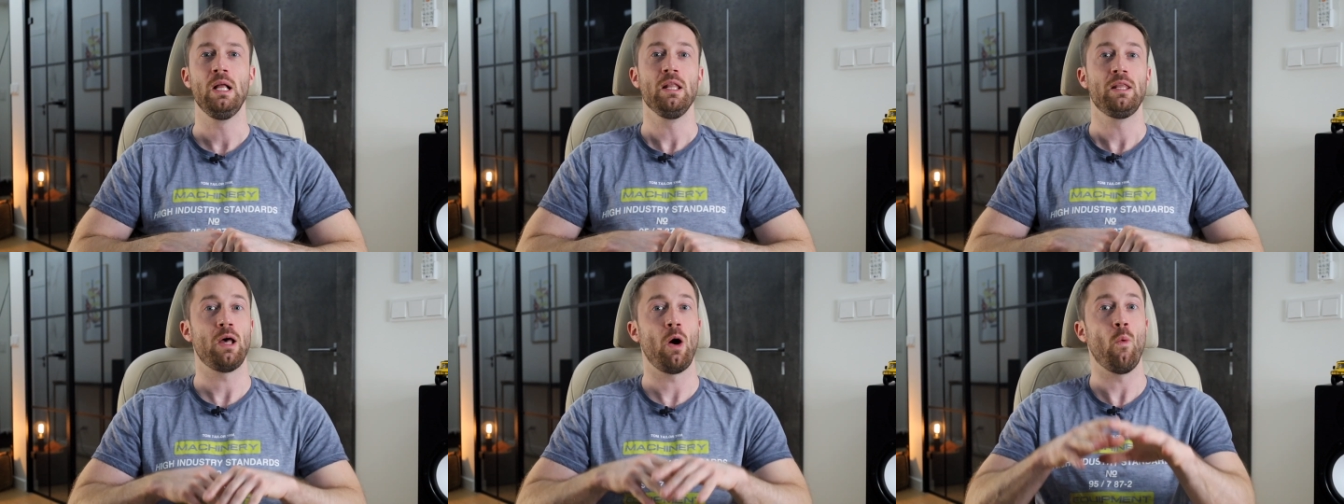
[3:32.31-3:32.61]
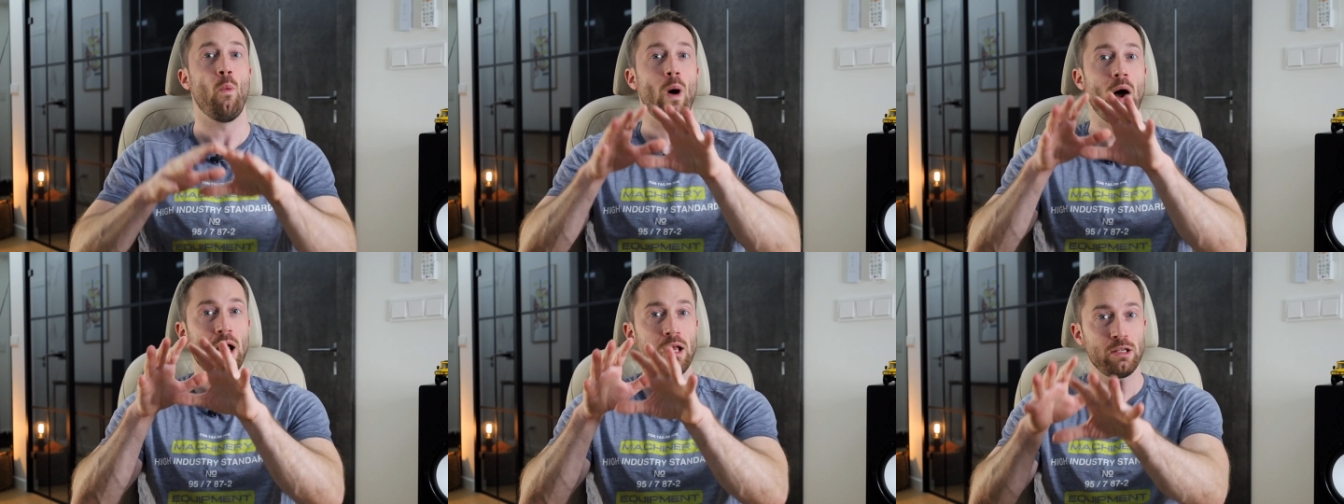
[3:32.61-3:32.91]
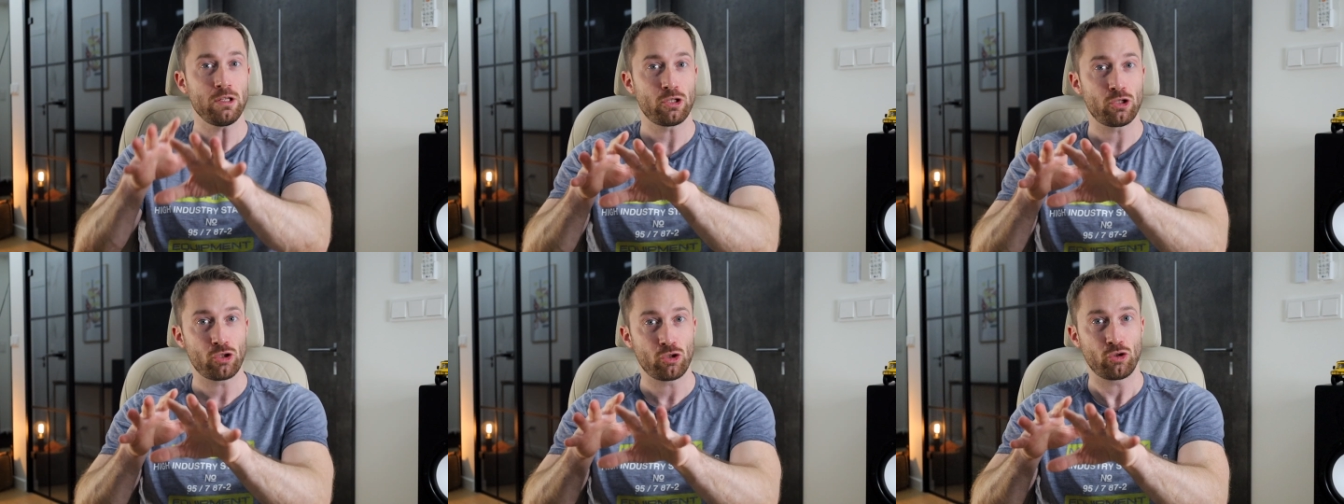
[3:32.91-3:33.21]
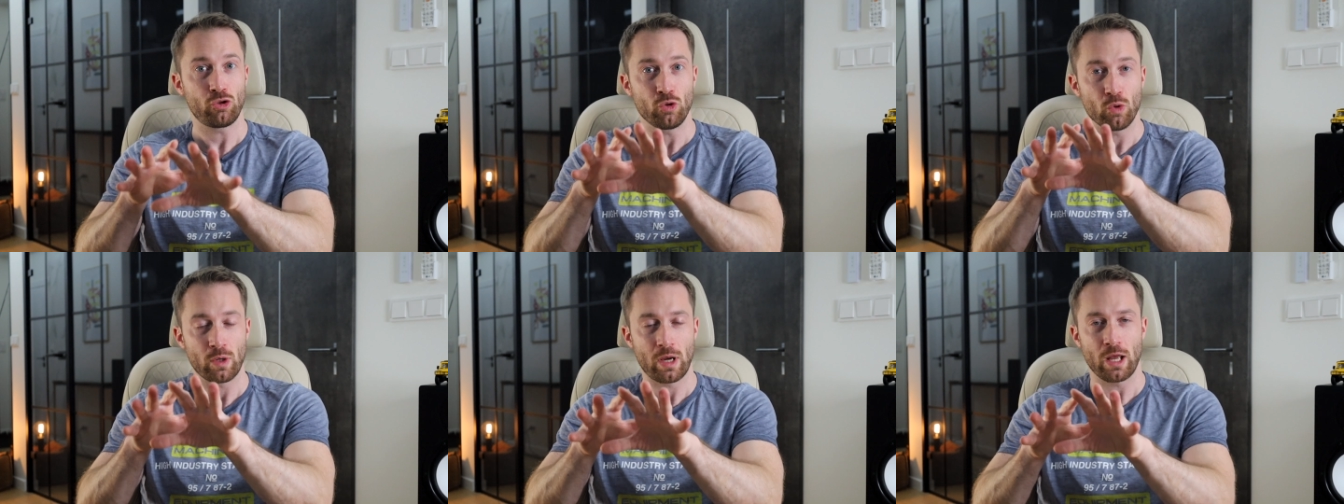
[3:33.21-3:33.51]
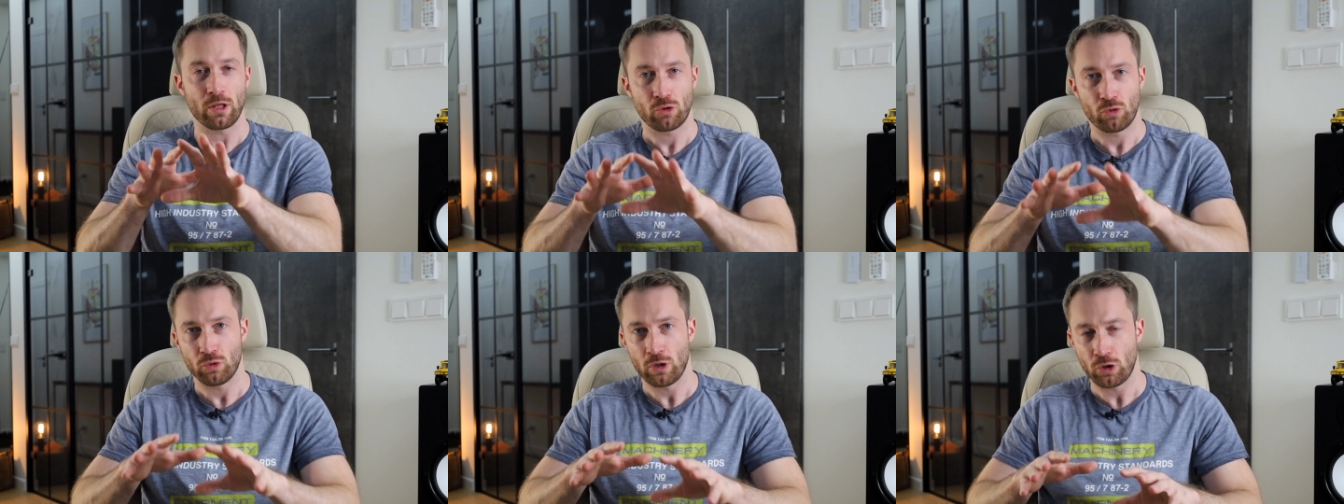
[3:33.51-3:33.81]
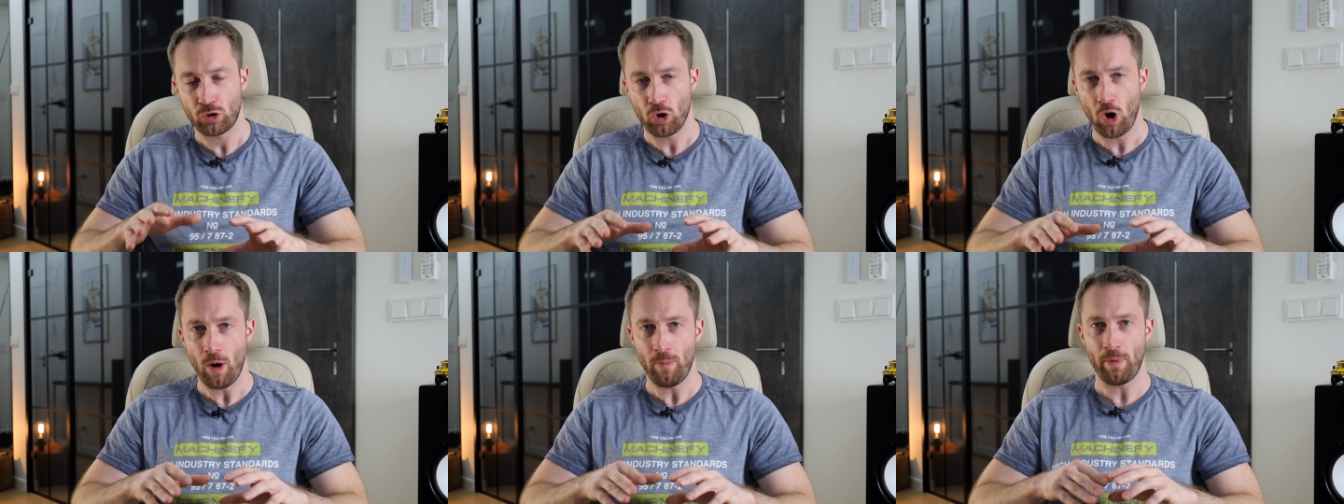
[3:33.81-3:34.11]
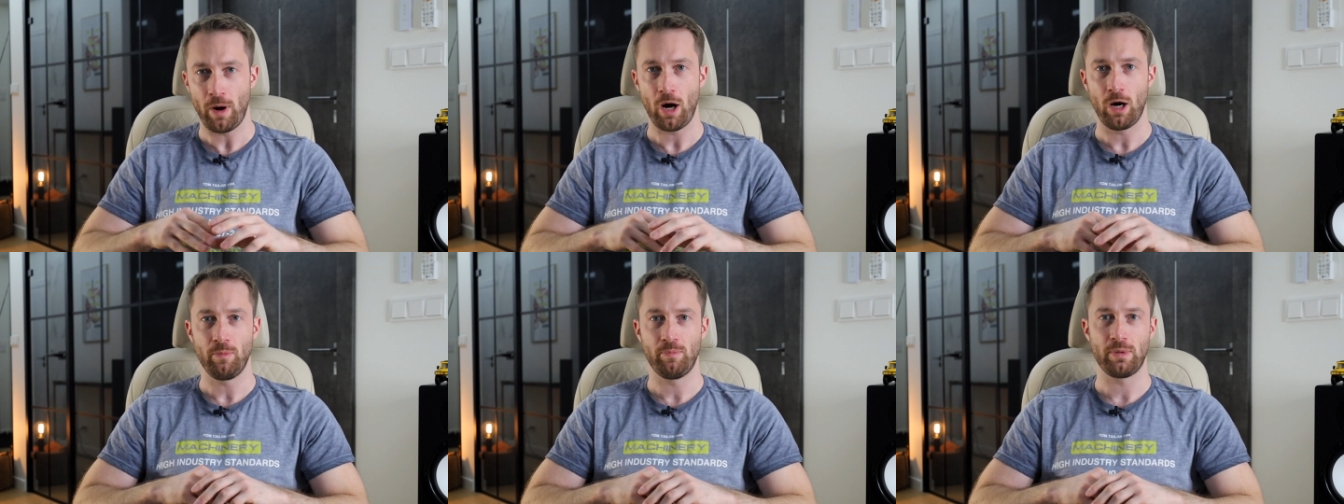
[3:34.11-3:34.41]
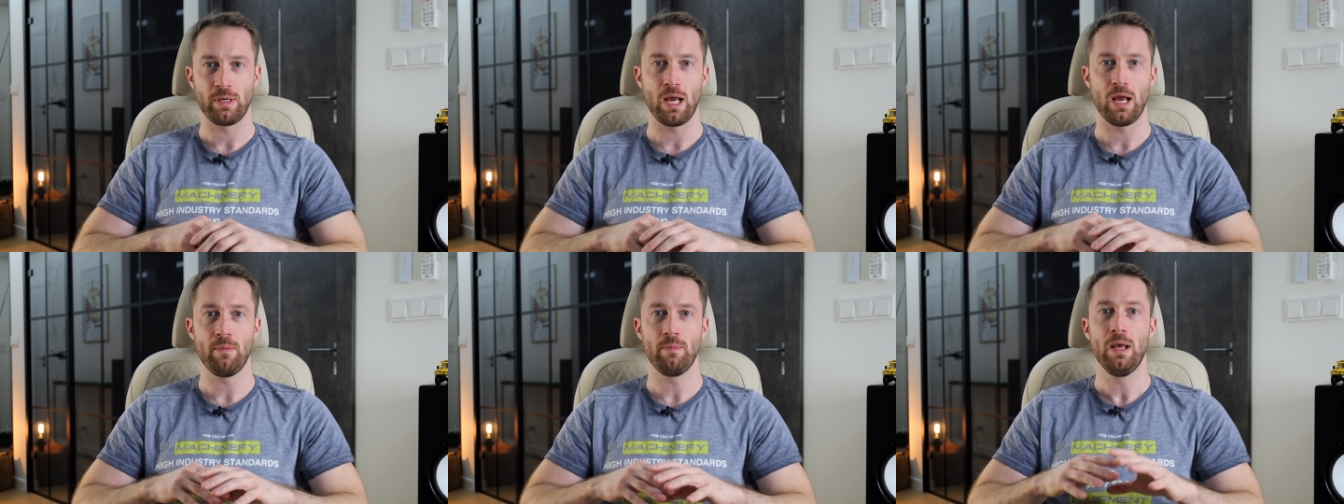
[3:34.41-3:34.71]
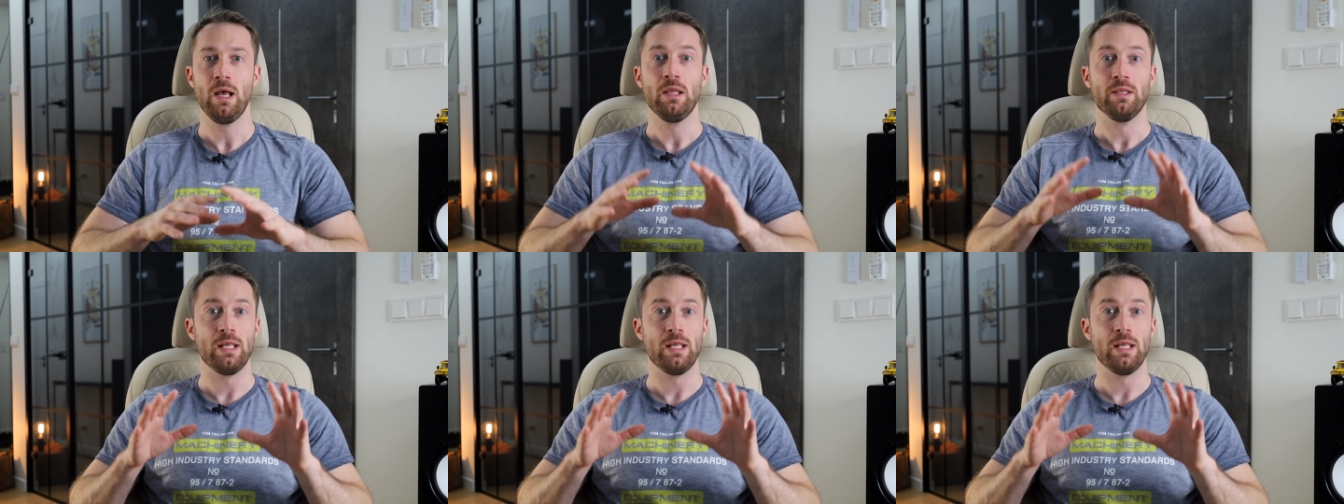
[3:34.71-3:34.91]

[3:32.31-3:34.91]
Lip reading: Now once you get to the top RPM,